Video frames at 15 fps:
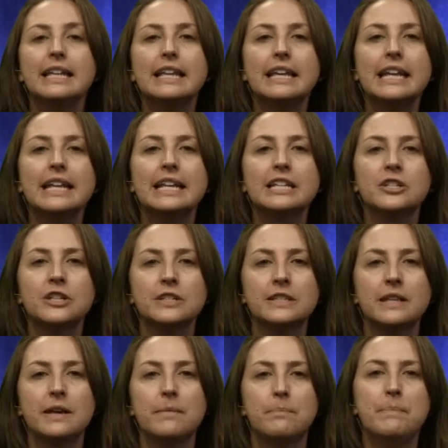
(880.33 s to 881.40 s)
it is just
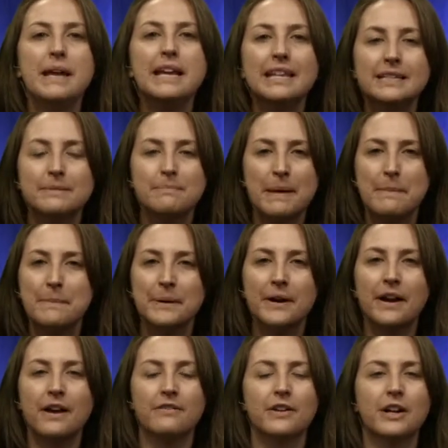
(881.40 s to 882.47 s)
the biggest member
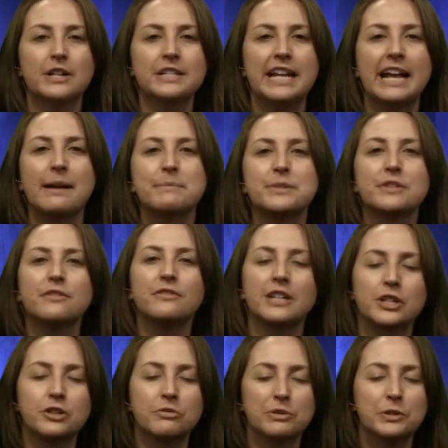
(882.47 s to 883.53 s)
of our
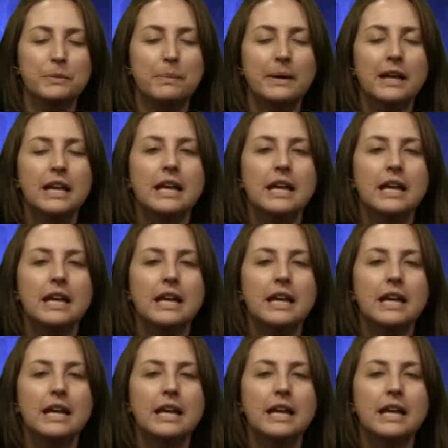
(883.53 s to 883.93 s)
damselfish group,